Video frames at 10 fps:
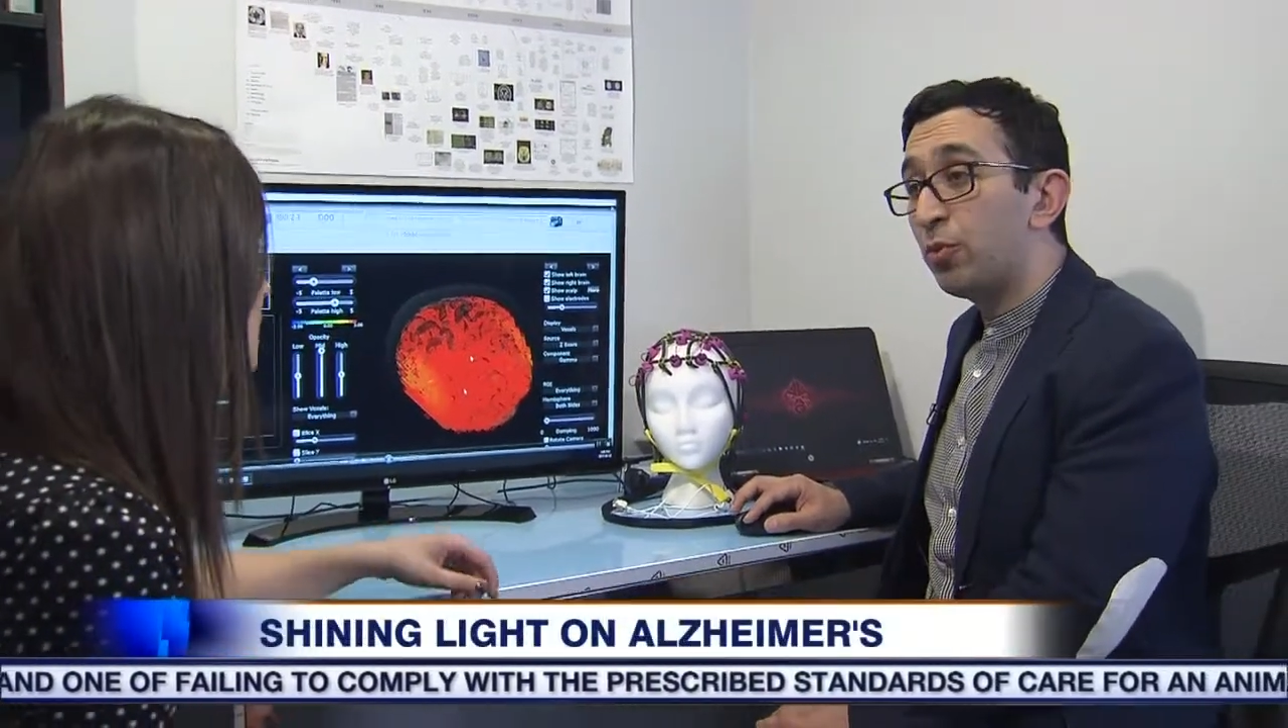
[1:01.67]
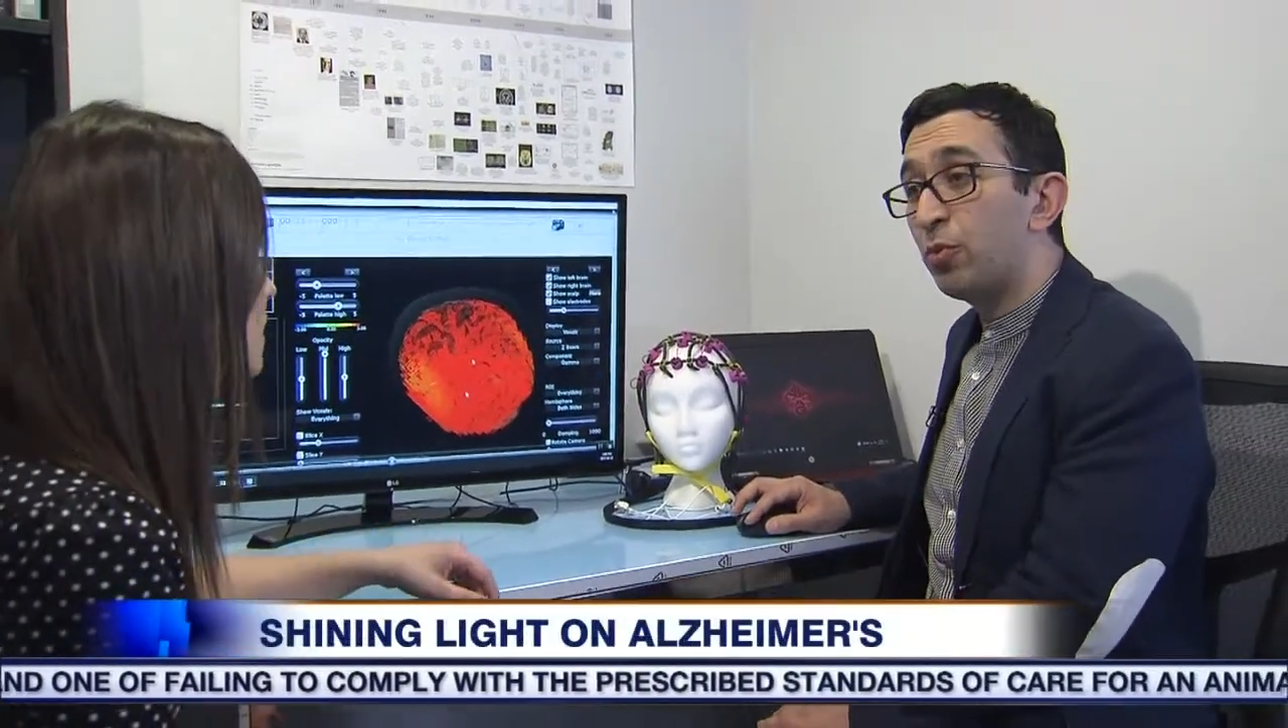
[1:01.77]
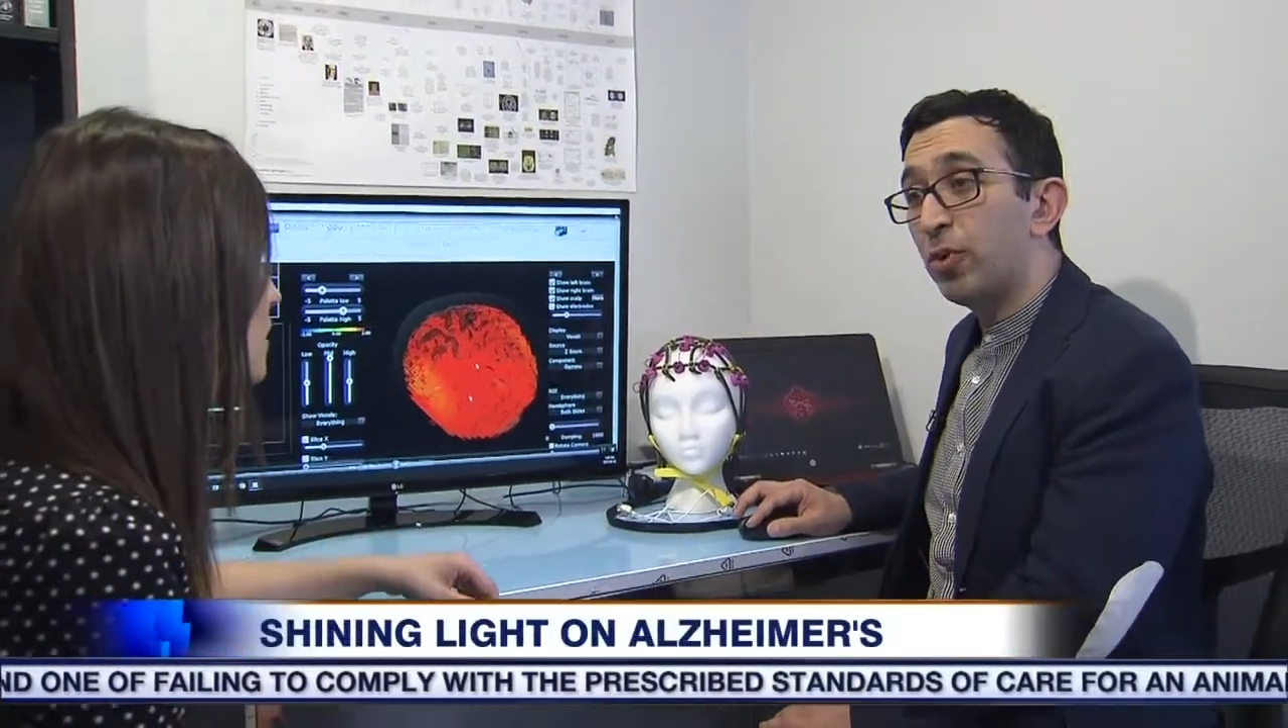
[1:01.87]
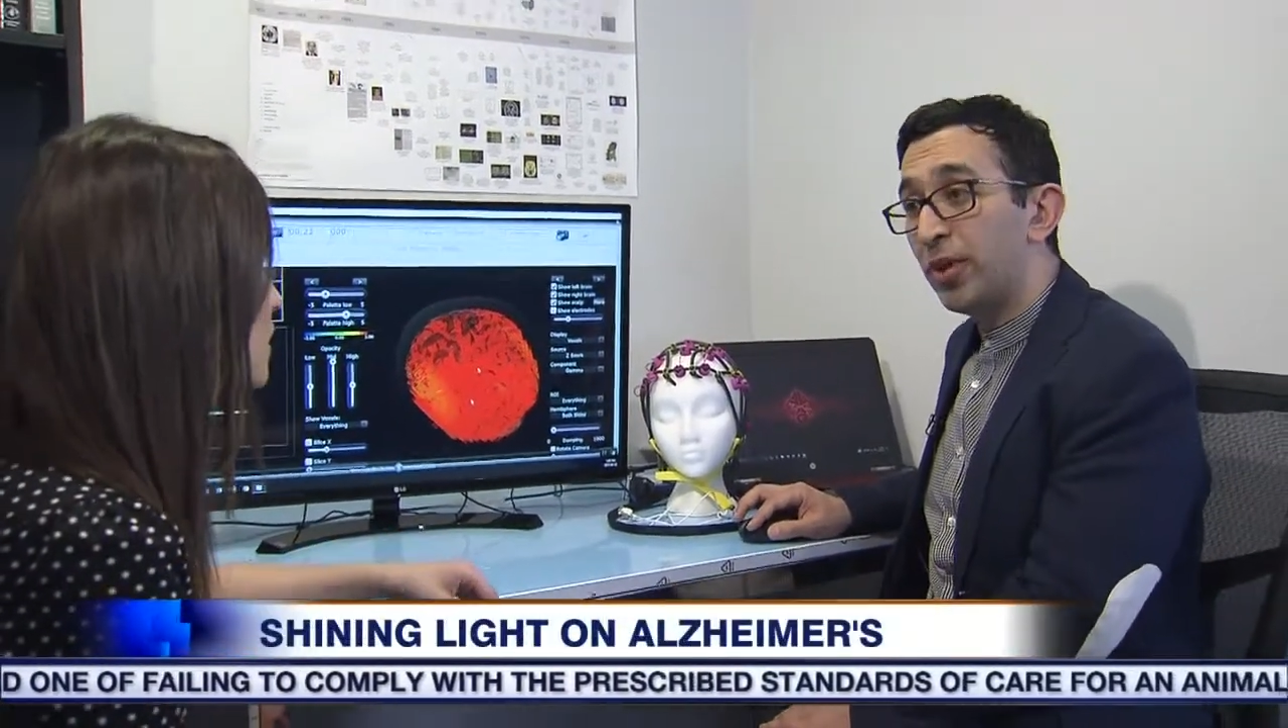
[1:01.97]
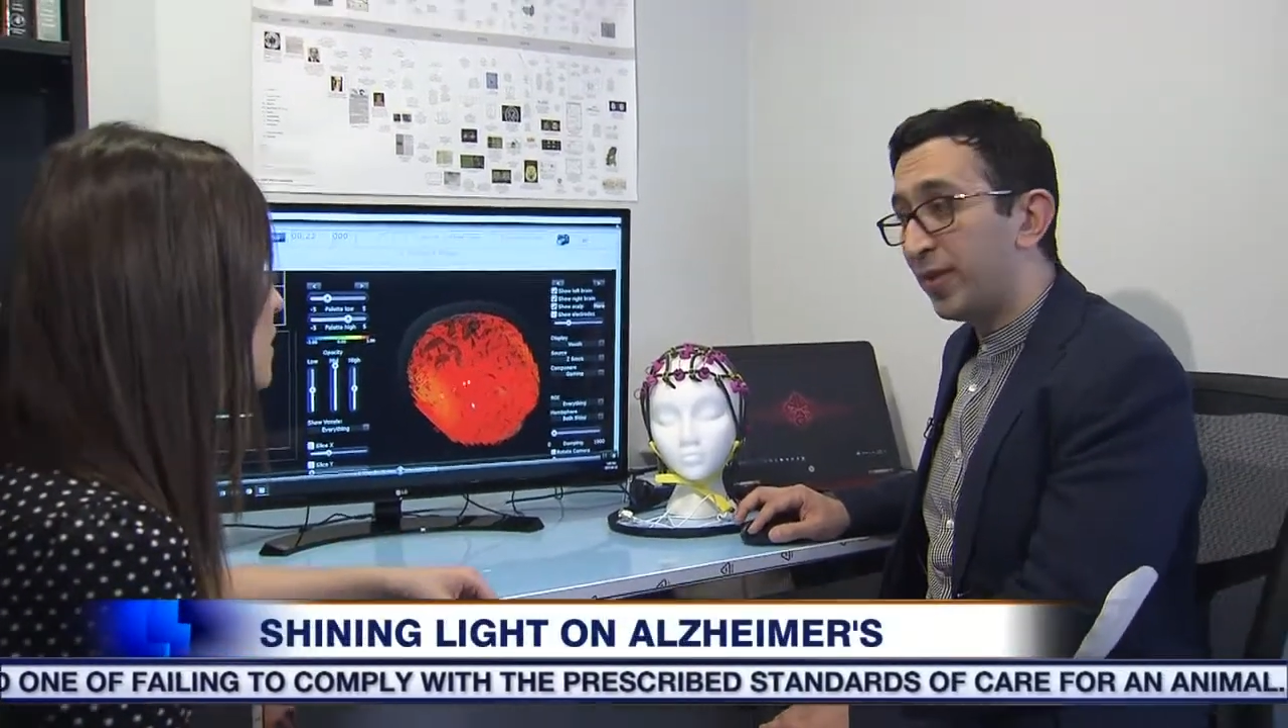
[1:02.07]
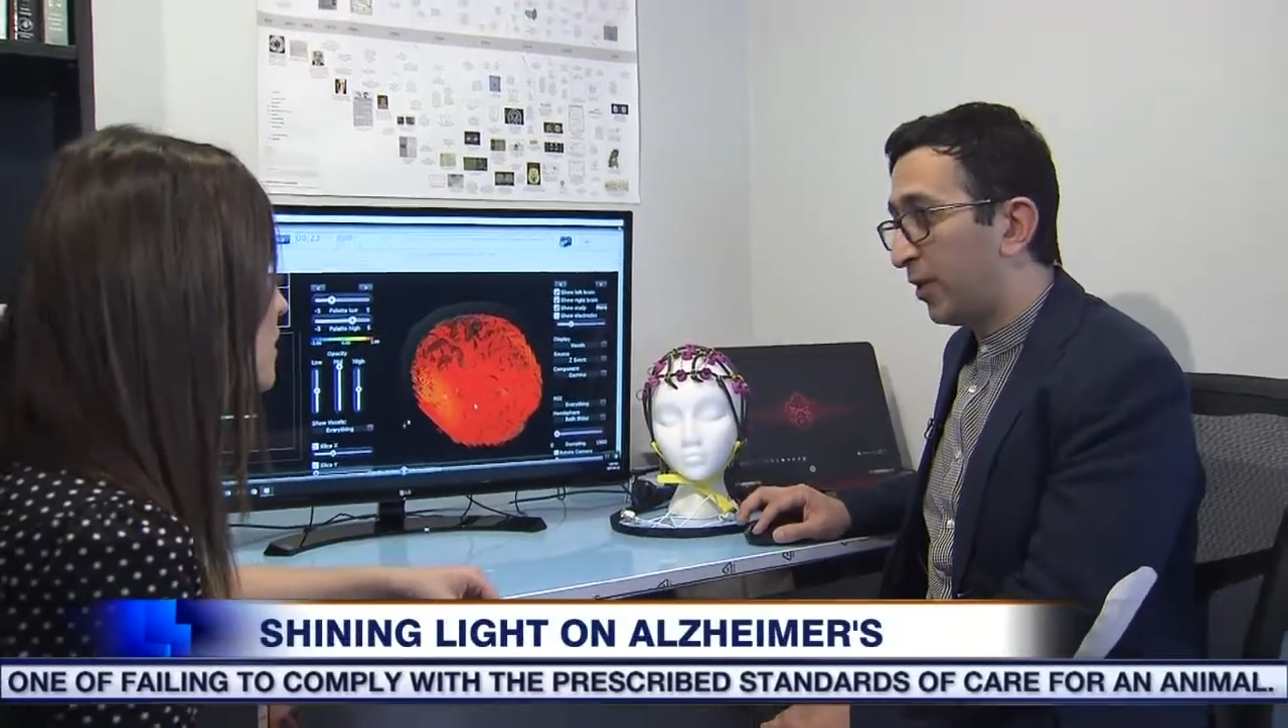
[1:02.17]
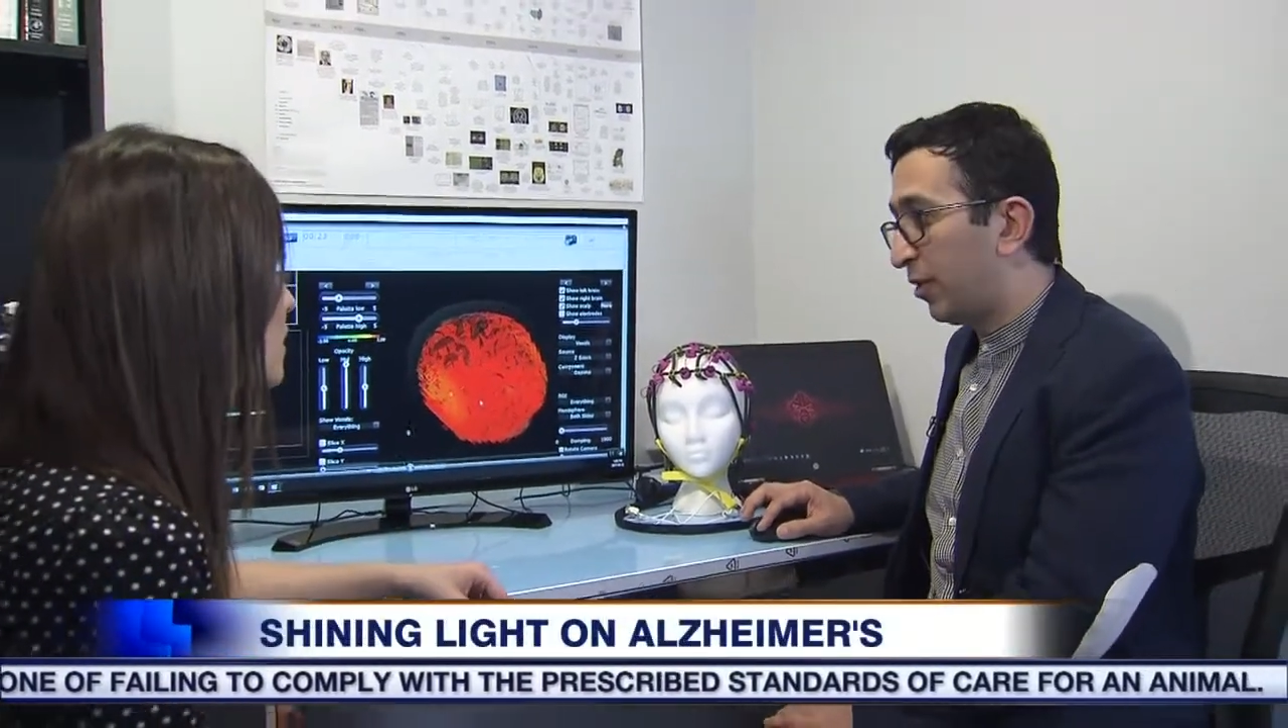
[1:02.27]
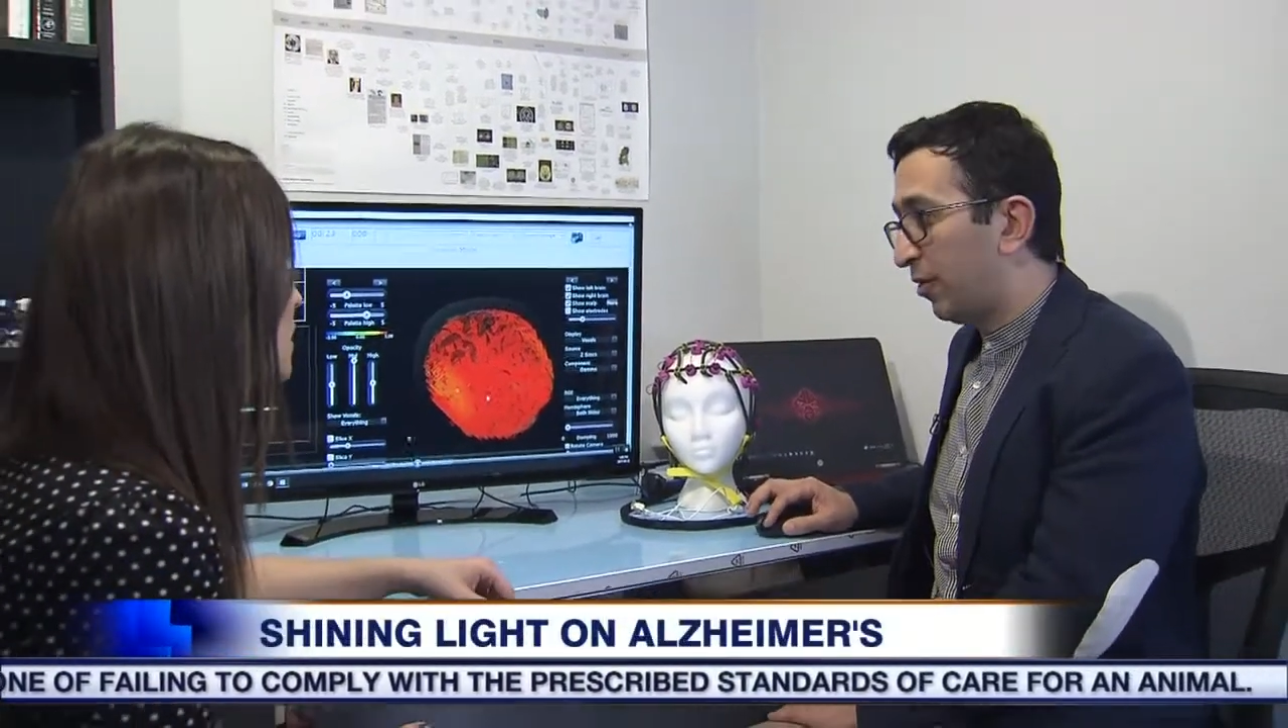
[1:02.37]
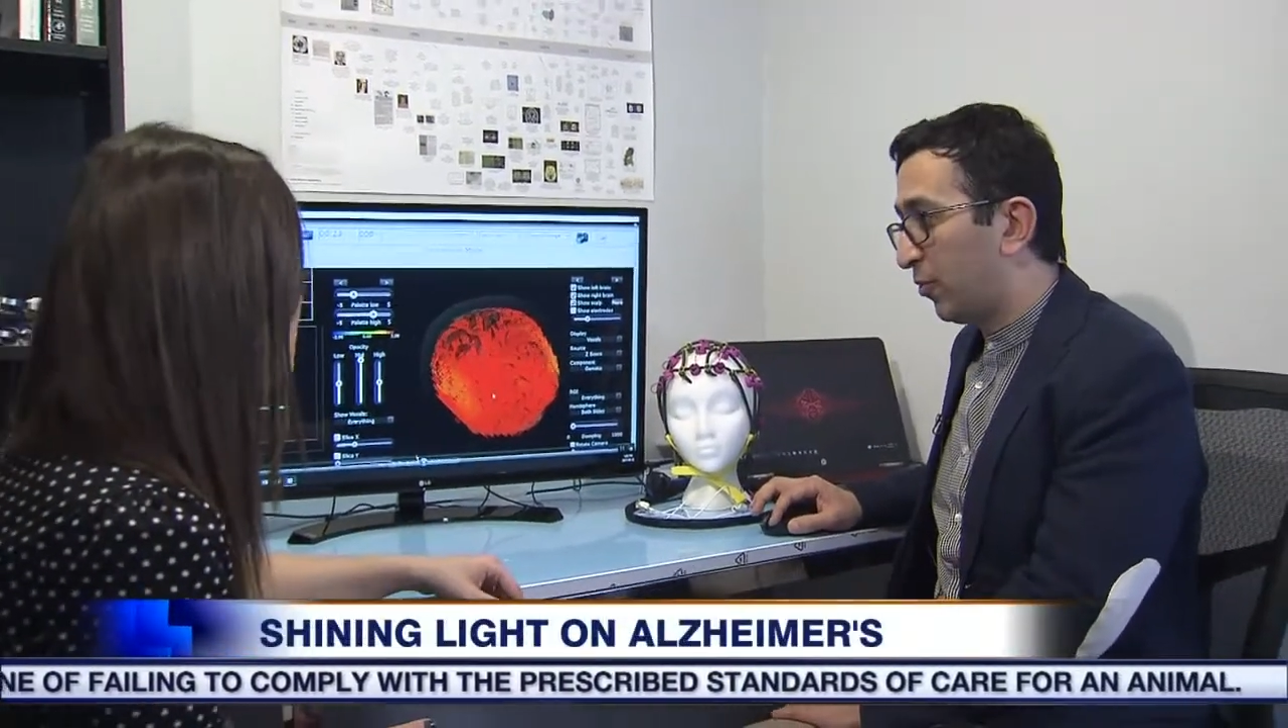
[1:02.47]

surprising